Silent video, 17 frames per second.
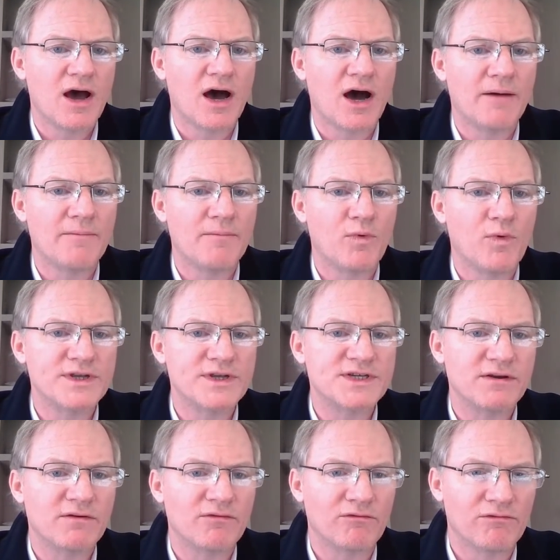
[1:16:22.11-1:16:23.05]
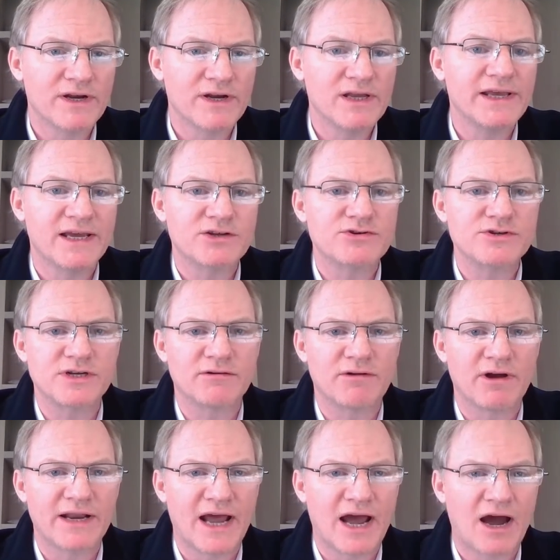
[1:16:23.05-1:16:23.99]
What's really interesting
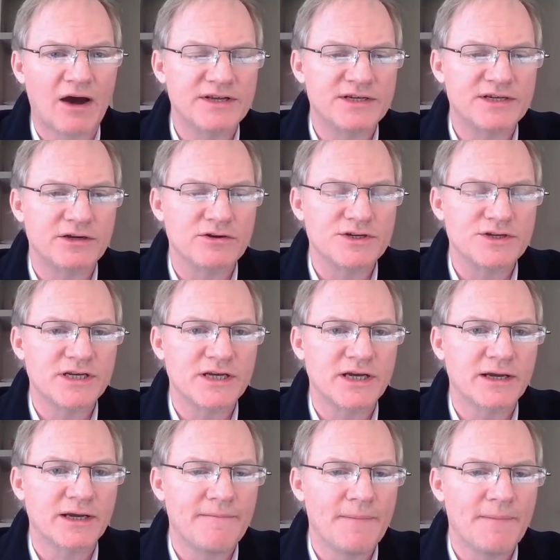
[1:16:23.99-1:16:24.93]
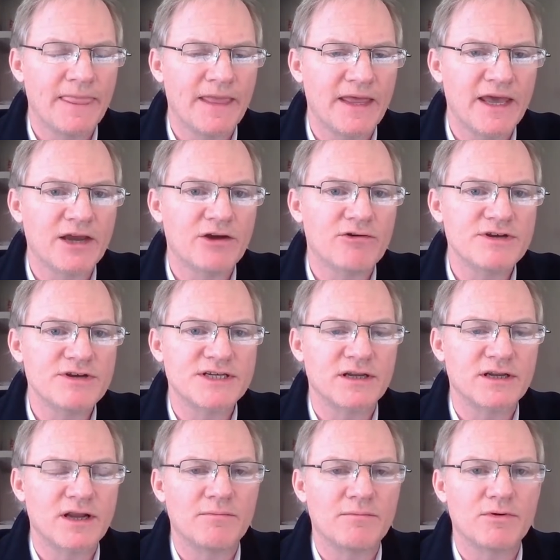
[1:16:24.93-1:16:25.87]
right now is that you're seeing
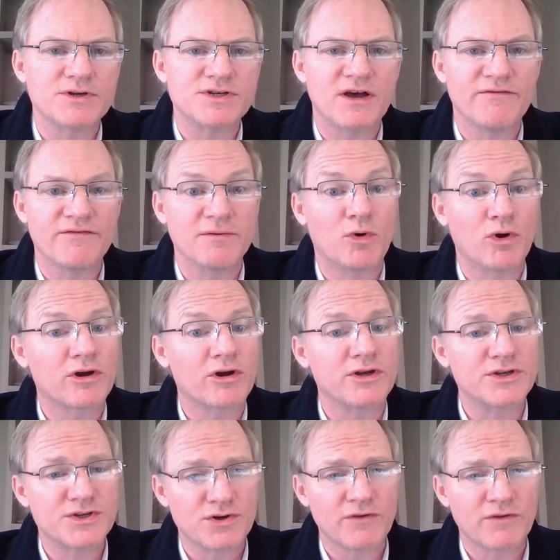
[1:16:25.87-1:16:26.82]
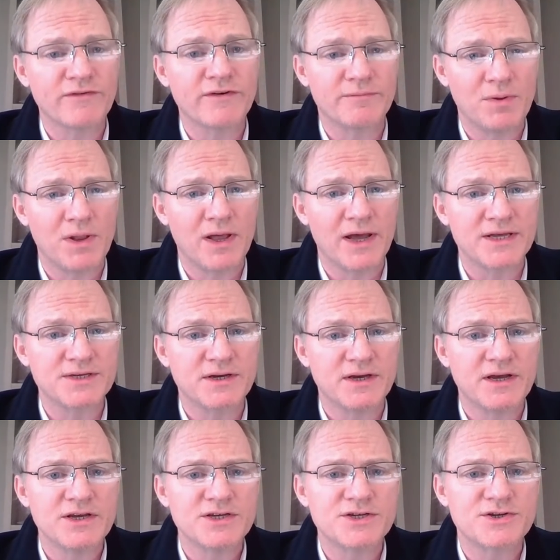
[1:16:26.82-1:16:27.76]
increasing numbers of the more conservative
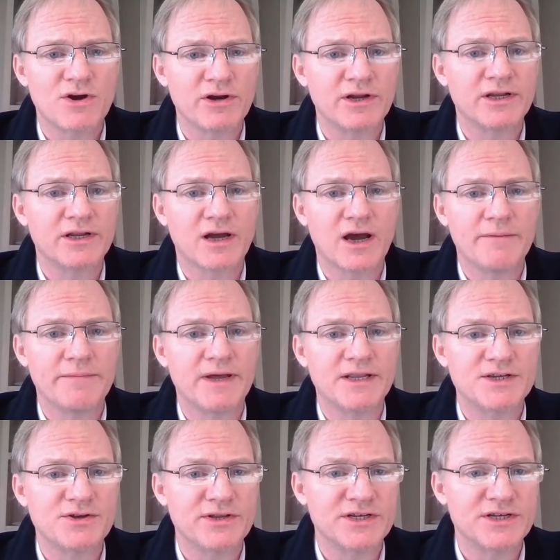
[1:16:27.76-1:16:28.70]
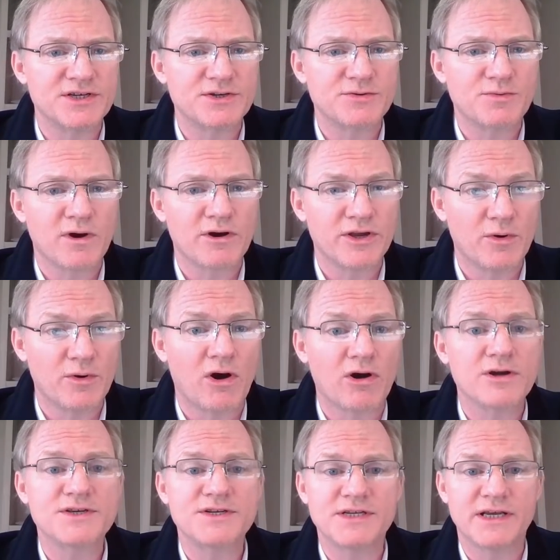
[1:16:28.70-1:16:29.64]
plays starting to come in. So this is where you
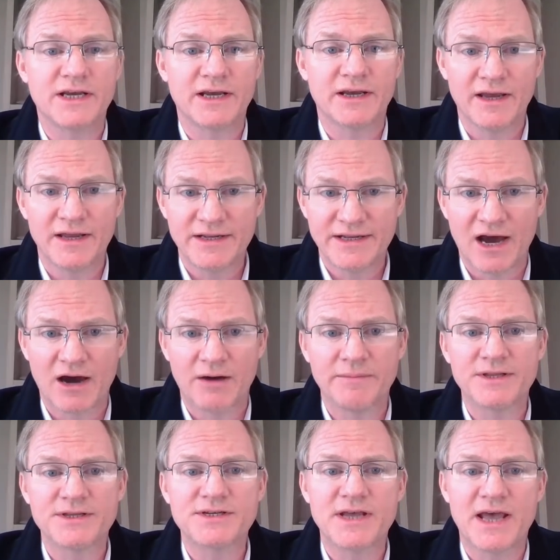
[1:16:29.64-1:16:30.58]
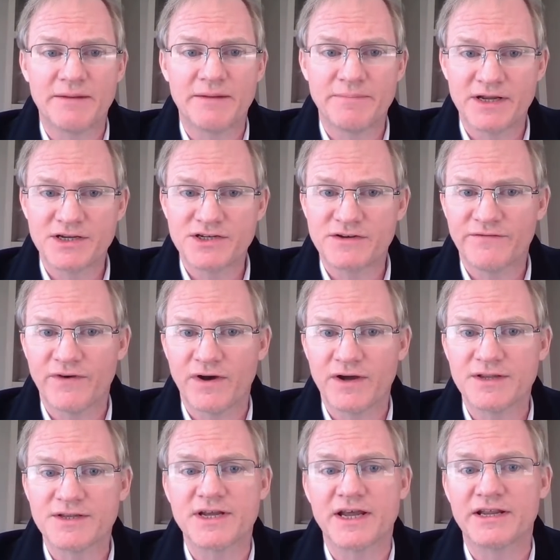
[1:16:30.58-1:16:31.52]
are seeing endowments and pension
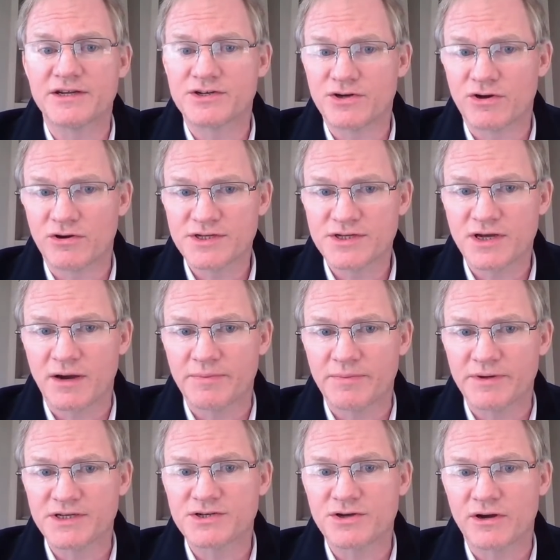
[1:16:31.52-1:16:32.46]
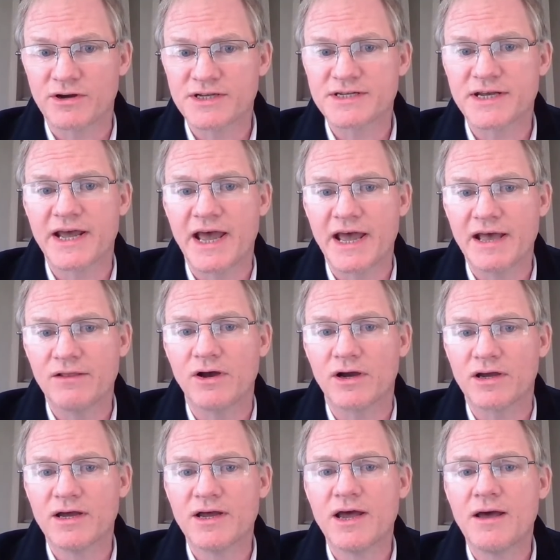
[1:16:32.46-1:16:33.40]
funds and insurance companies starting to say, hey,
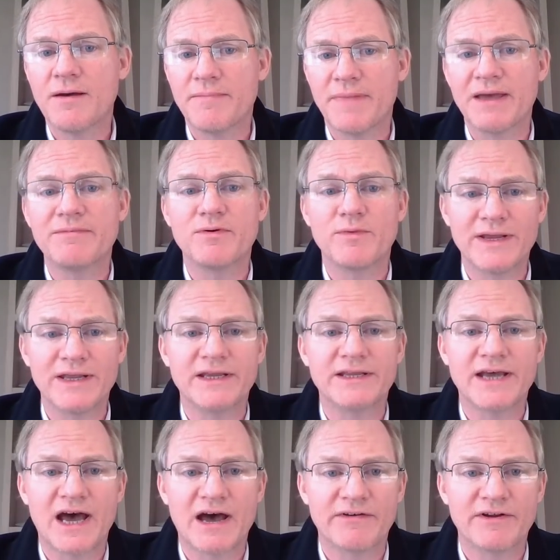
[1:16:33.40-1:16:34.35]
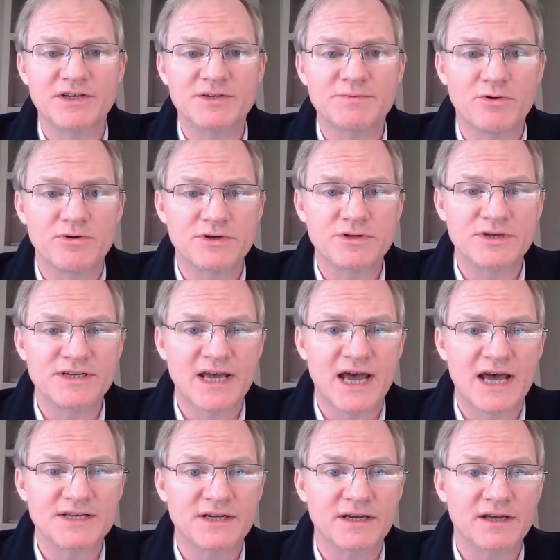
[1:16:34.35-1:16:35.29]
look, maybe we need to have an exposure to this
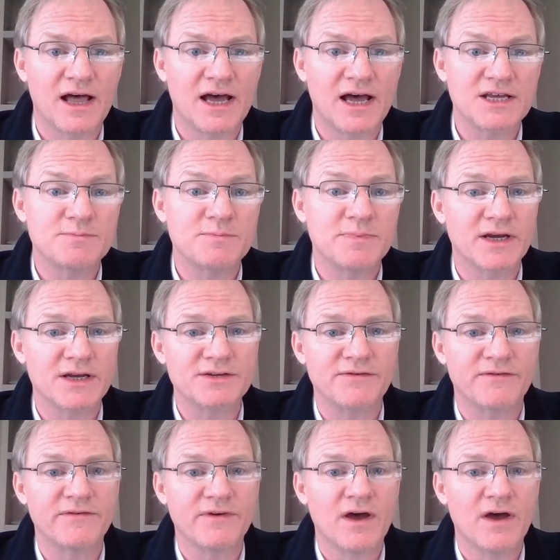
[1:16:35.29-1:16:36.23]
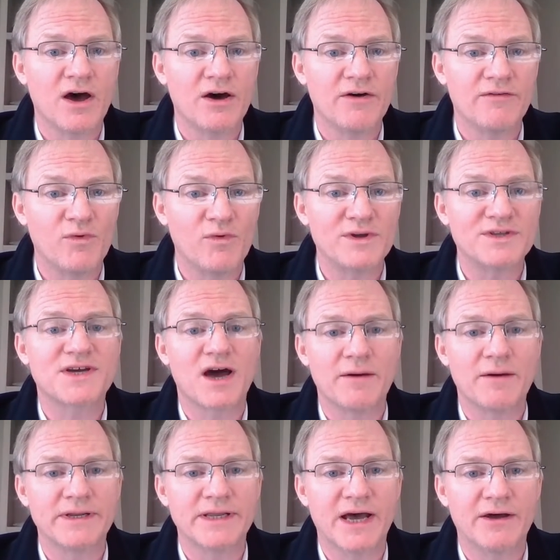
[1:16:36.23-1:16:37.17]
asset class because of what's
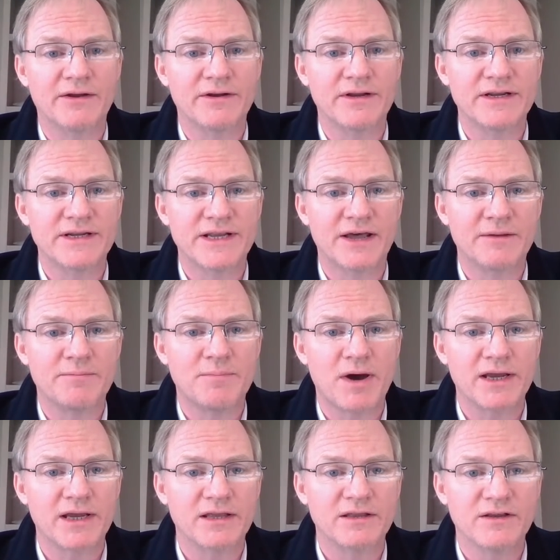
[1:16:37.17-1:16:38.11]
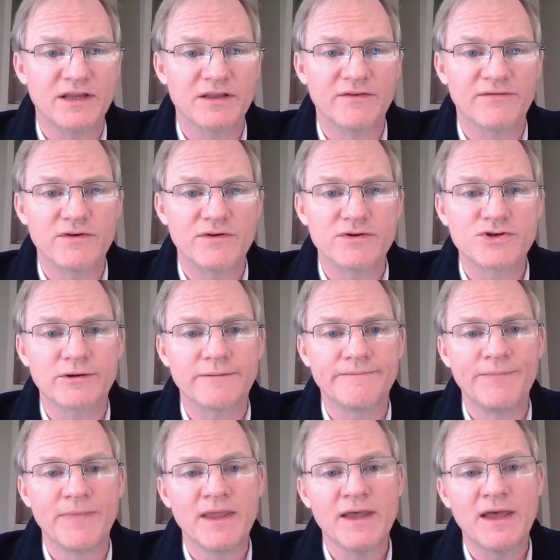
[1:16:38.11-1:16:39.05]
coming down the pike in the
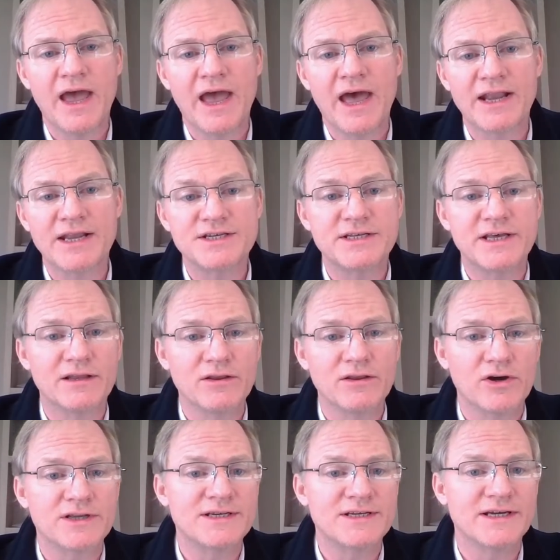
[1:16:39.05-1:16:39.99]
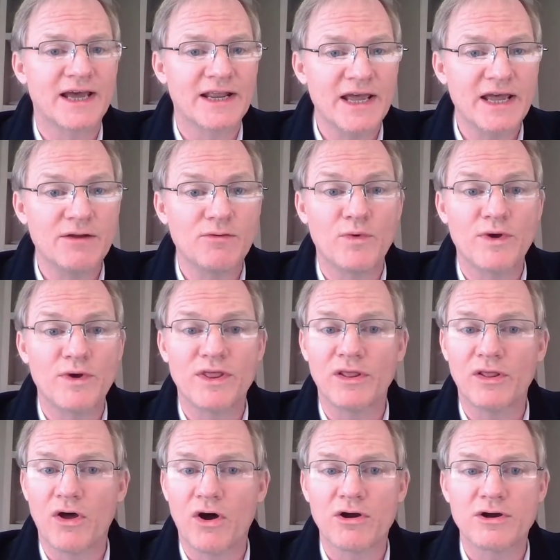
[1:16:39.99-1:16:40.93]
future. And as they look to get in with
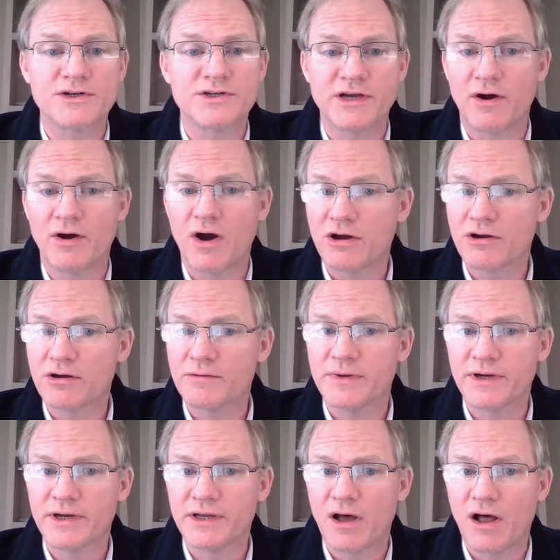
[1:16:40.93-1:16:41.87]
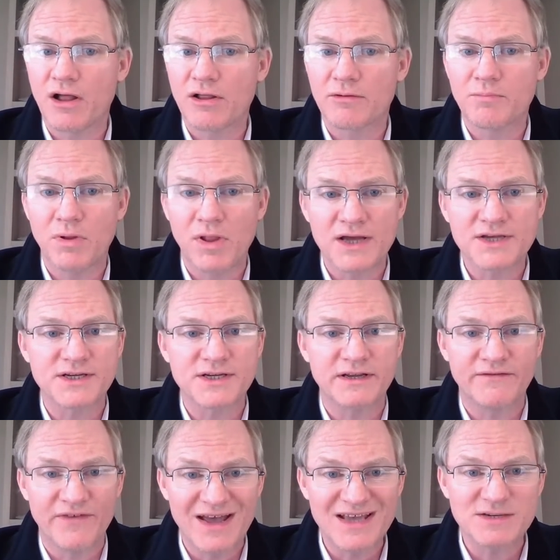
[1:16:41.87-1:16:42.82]
large, $100 million plus
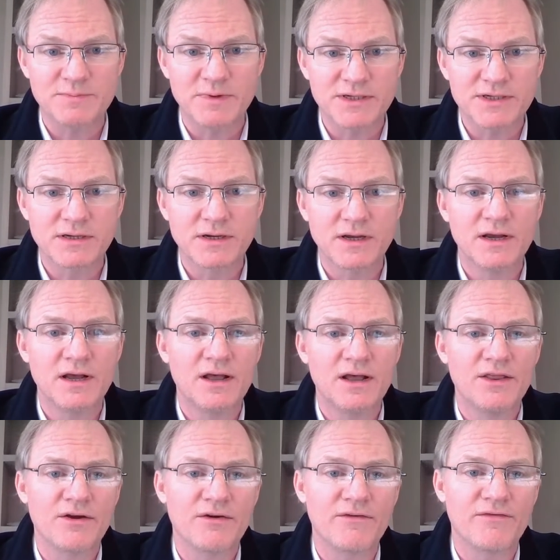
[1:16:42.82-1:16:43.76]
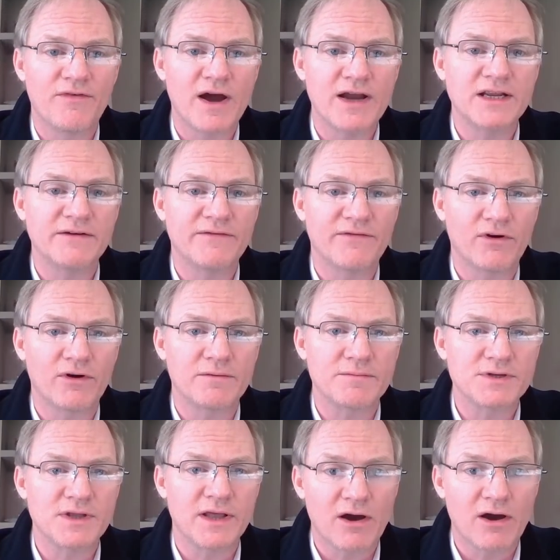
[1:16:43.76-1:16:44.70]
investments, they're finding
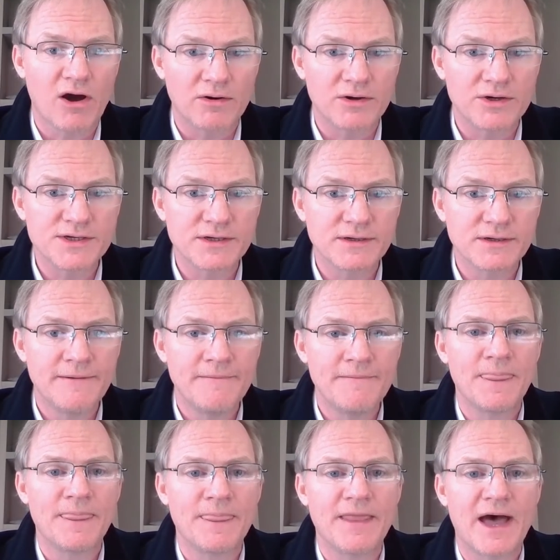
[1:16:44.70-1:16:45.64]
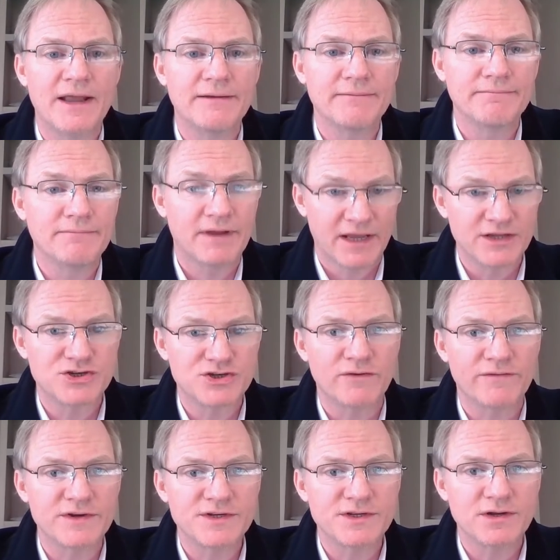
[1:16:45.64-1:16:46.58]
firms like ours that can
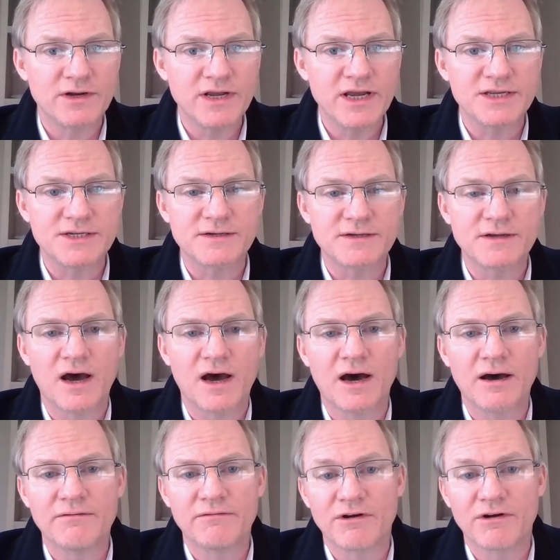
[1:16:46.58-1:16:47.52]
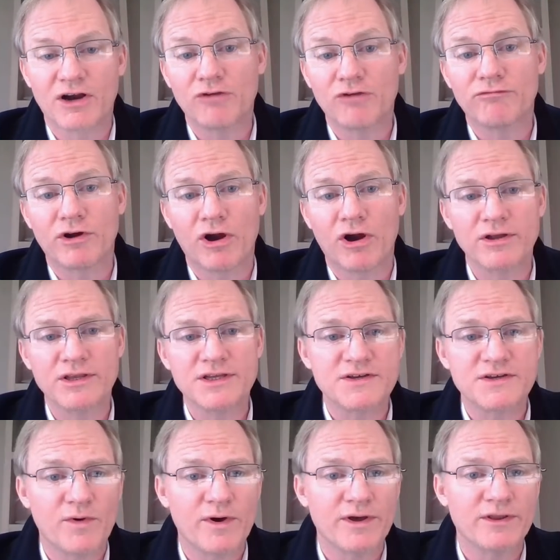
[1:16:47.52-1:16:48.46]
service their needs,
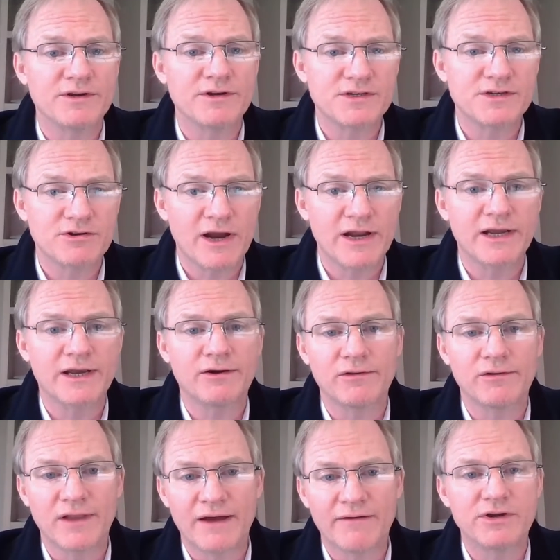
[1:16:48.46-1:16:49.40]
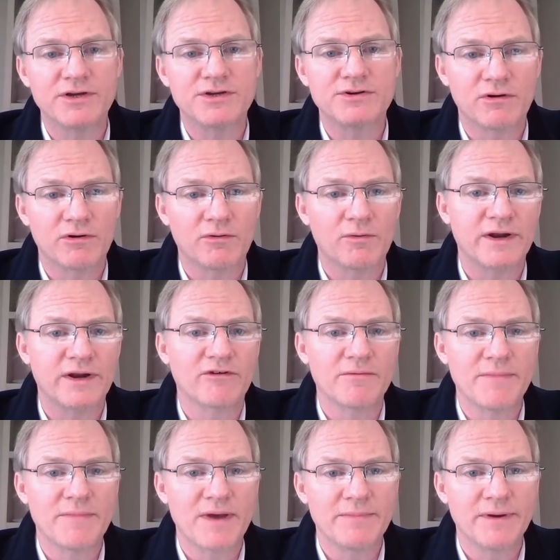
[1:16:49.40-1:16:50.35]
regardless of whether it's trading or leverage or
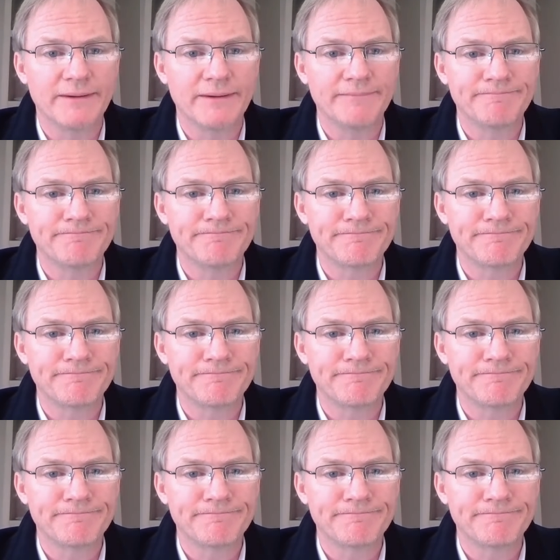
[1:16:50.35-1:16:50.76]
whatever it may be.